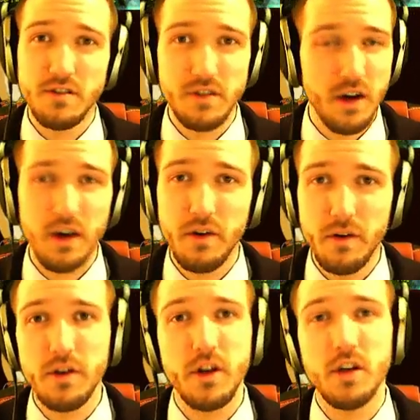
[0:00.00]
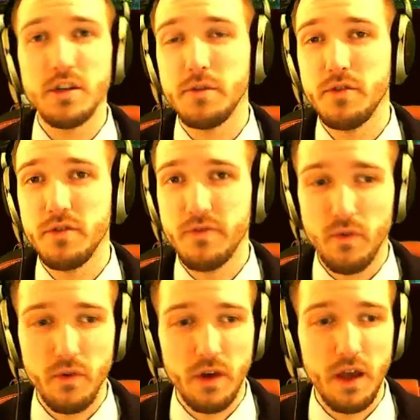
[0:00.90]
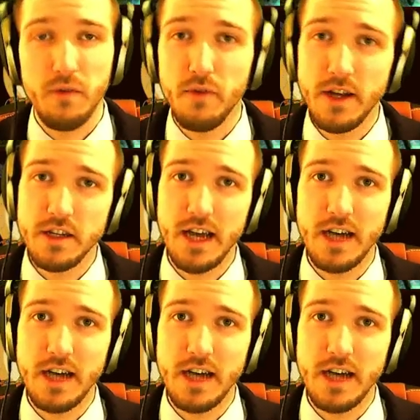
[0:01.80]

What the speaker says: Dark Runner can also be used for a ranged